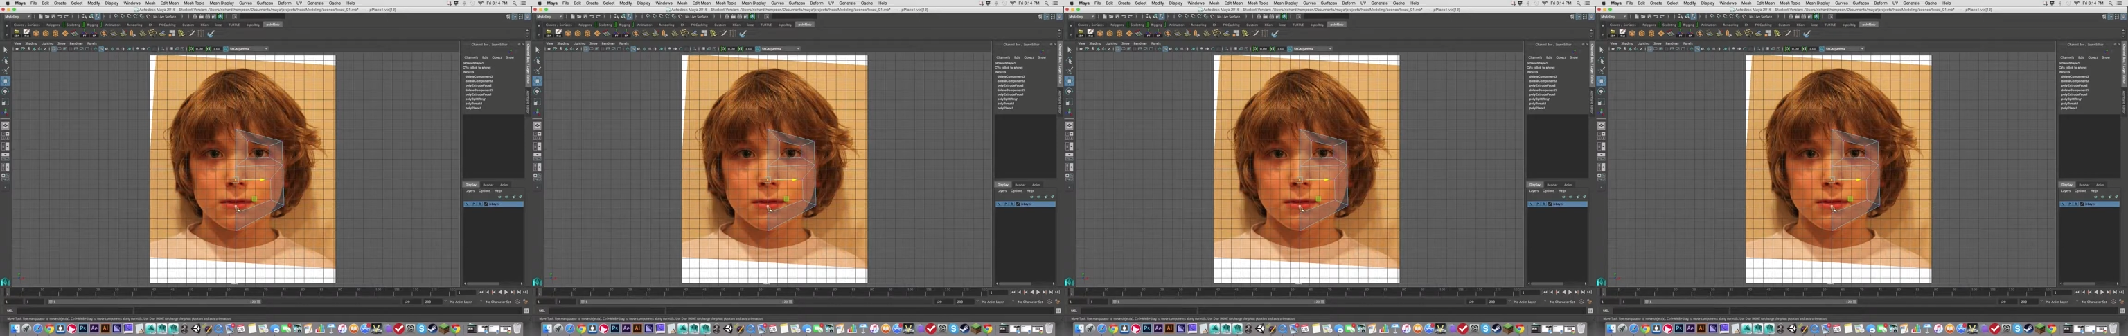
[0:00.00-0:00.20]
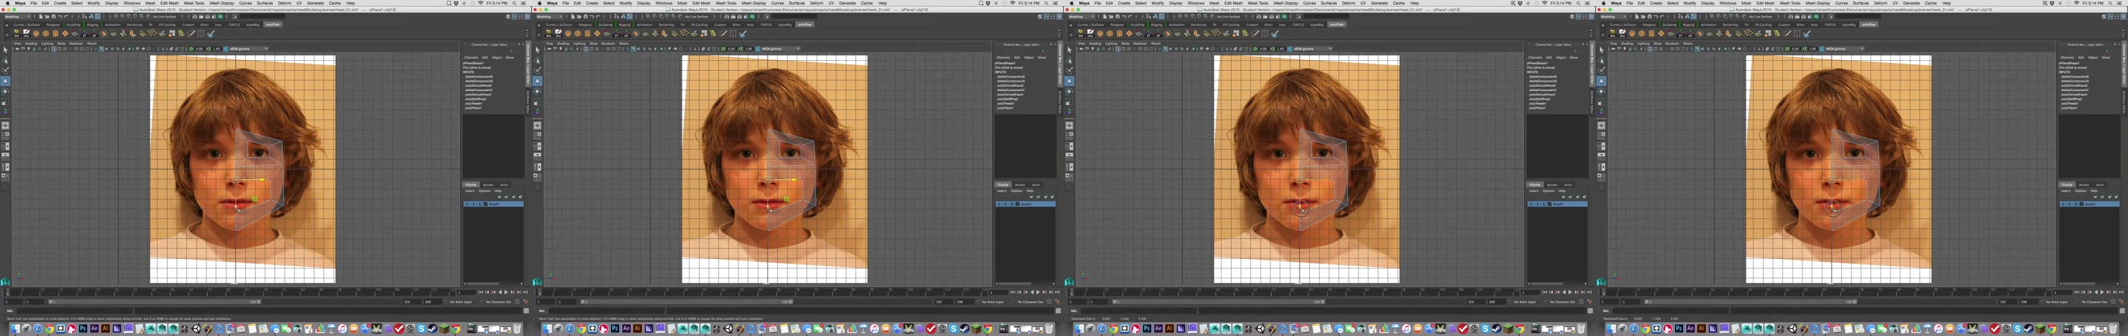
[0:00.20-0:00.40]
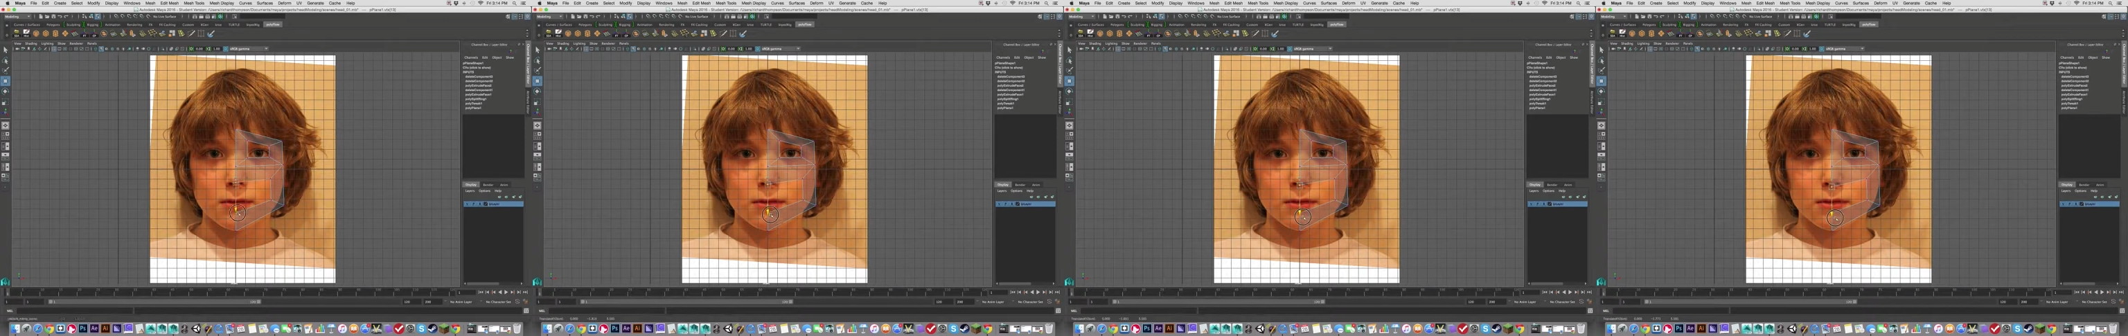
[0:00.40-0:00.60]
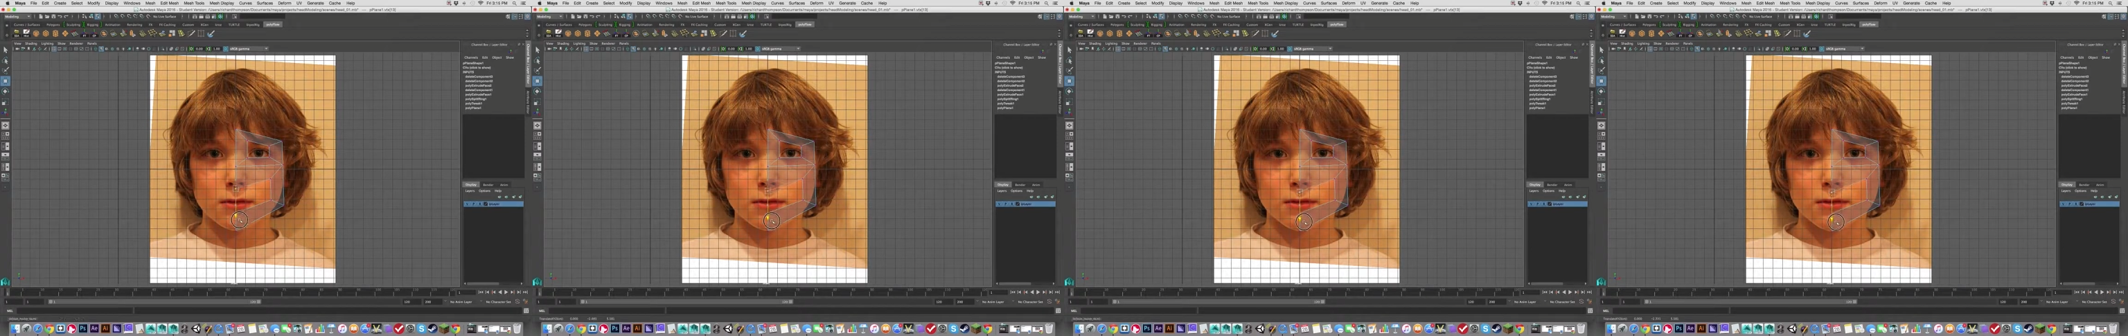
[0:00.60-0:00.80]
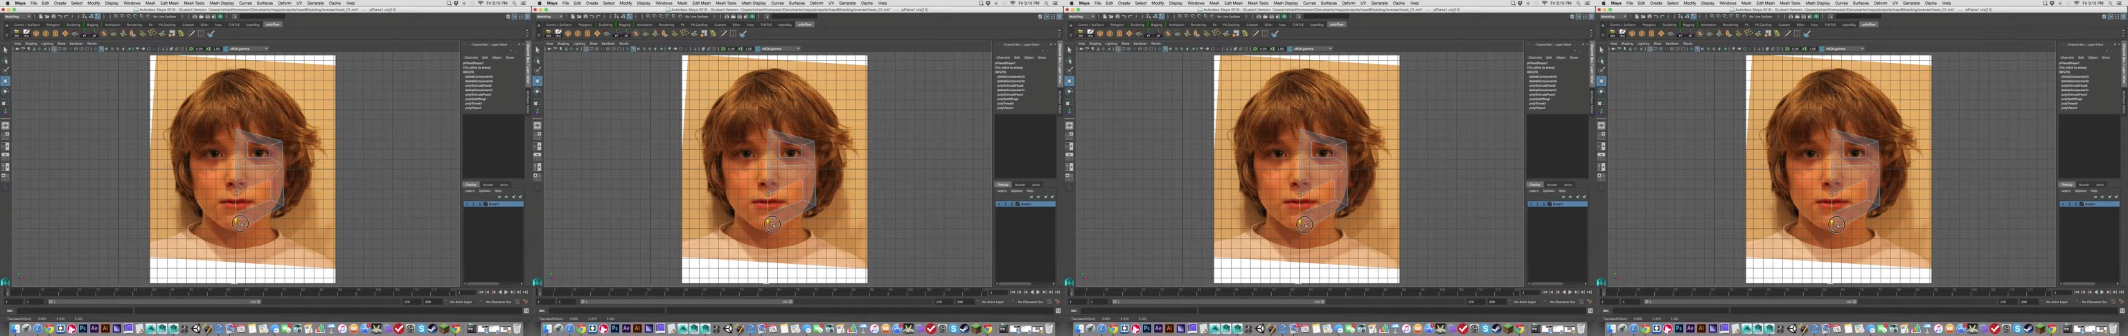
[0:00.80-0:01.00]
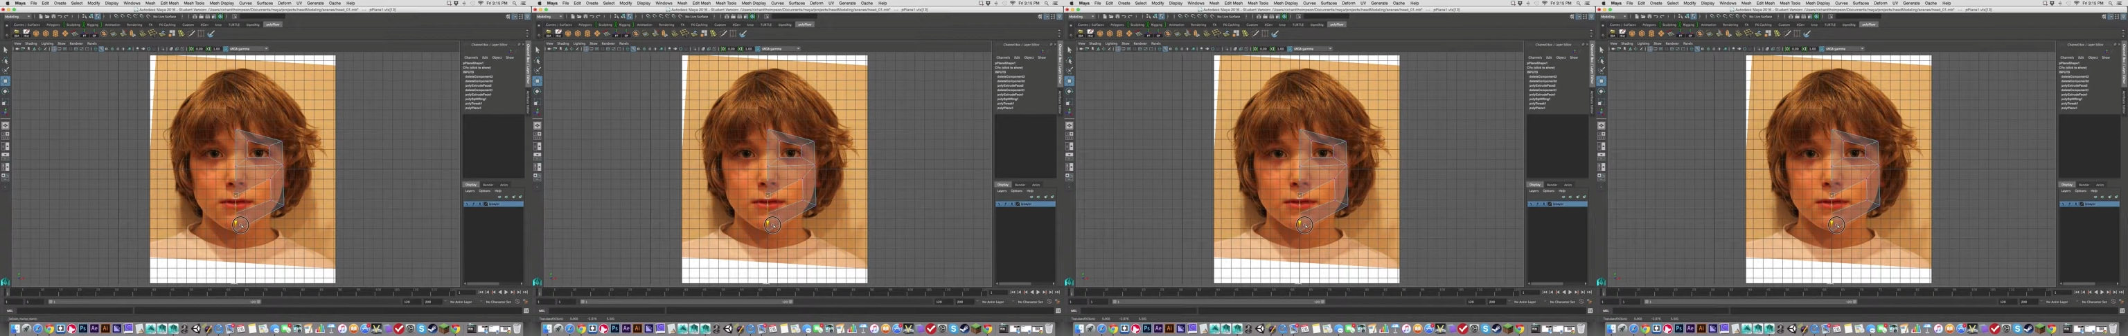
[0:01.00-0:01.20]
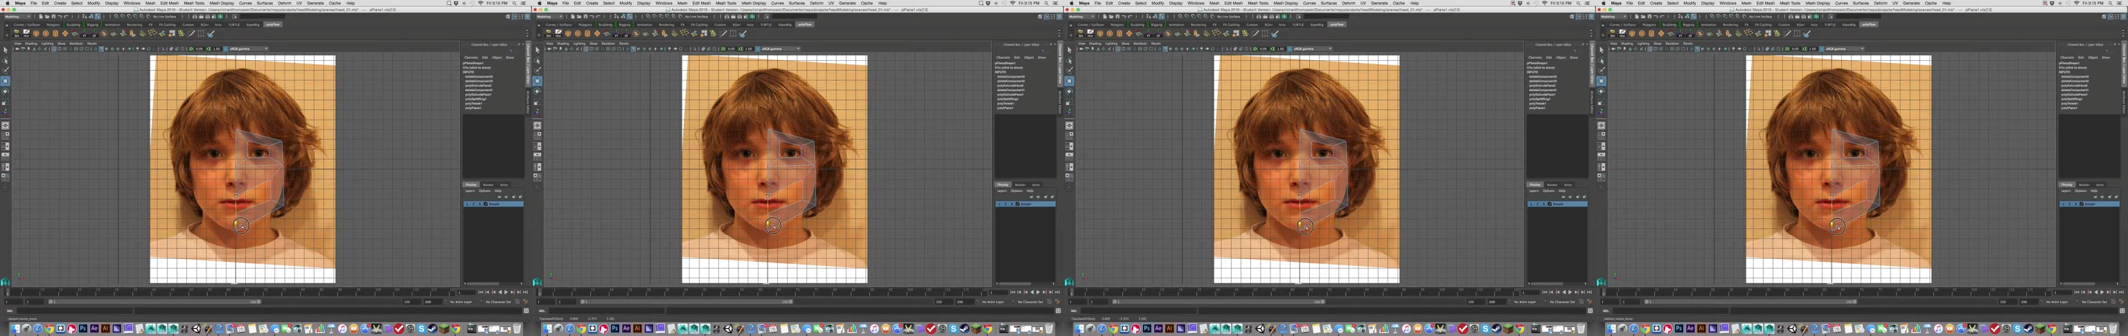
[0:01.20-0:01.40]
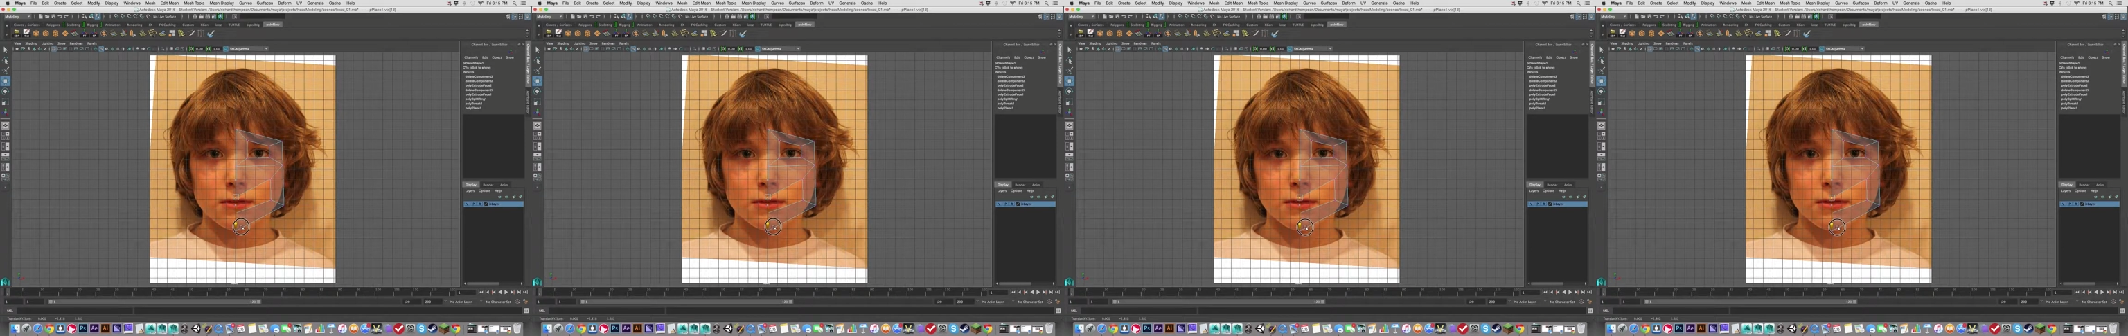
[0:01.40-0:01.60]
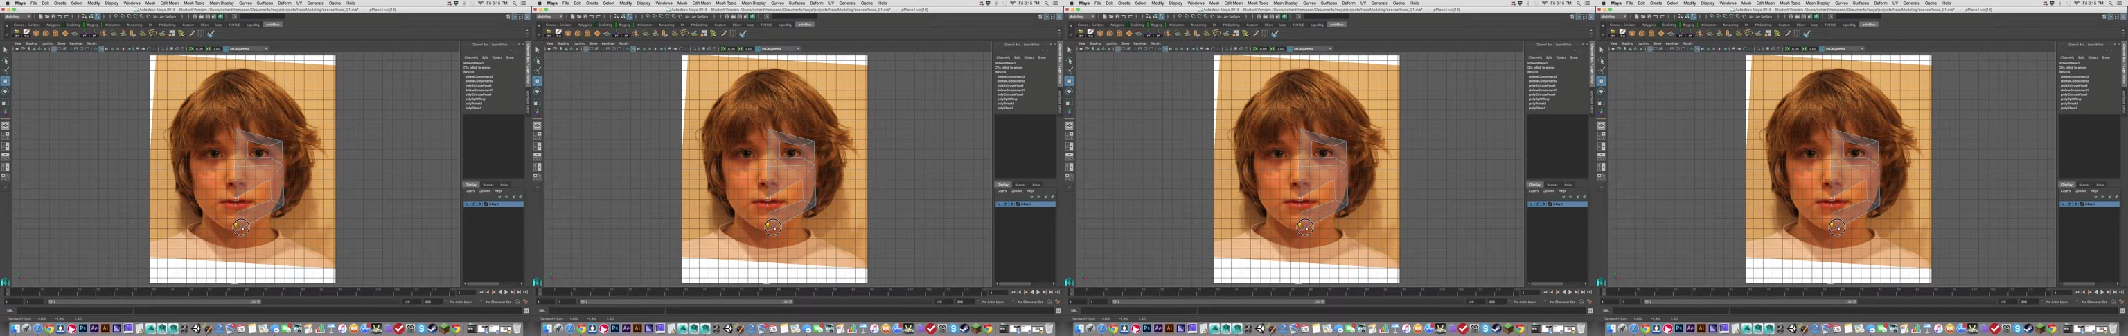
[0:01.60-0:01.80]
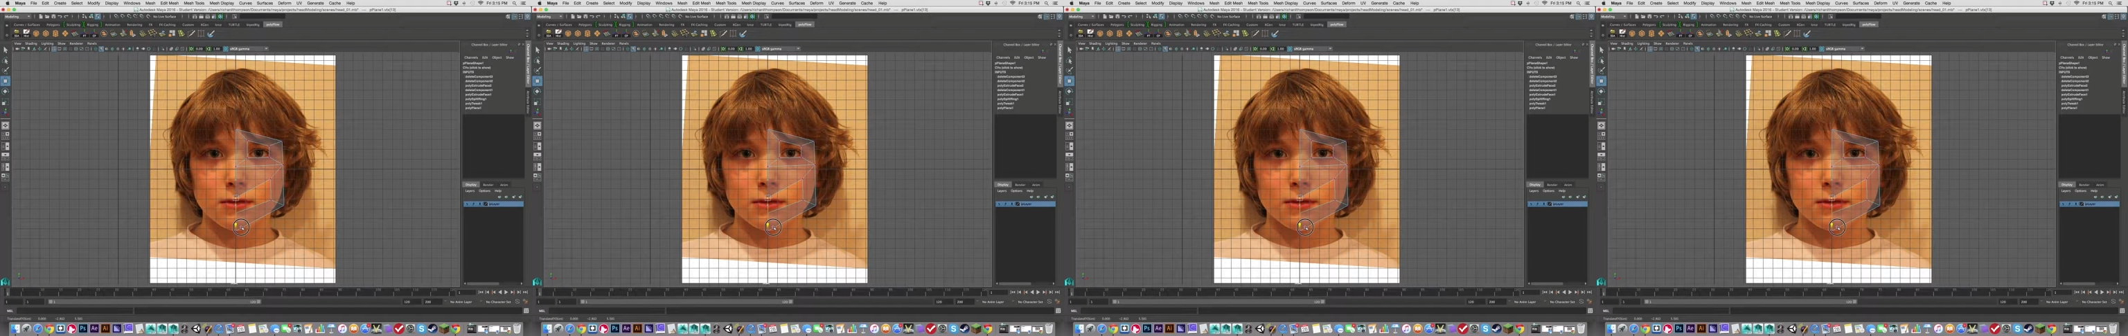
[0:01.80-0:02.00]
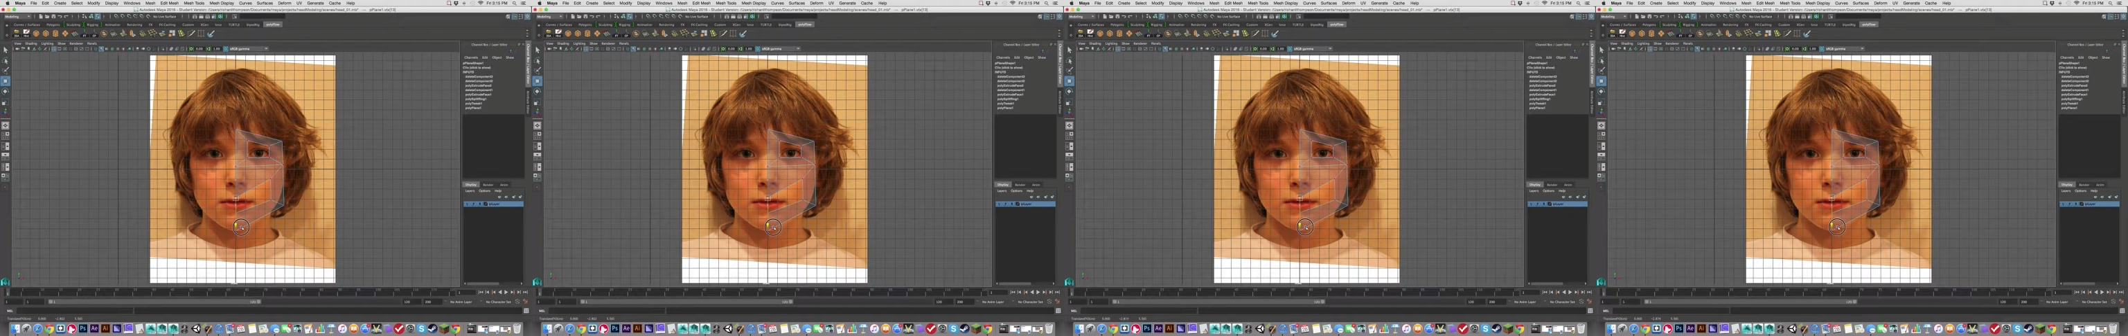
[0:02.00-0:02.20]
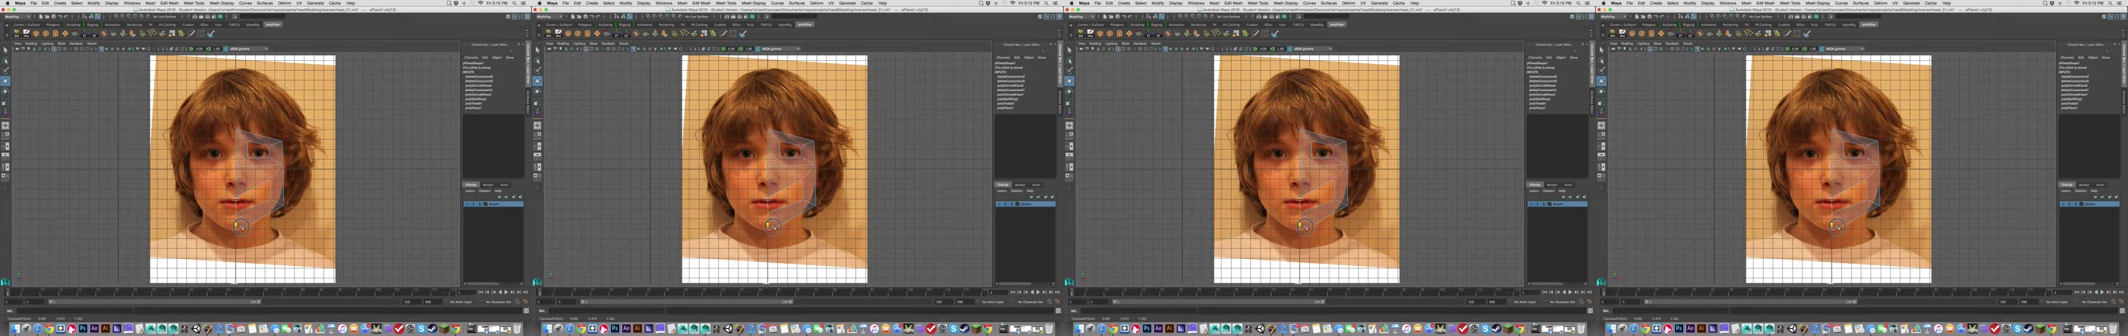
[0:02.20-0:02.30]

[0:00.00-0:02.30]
move this to the top of the lips,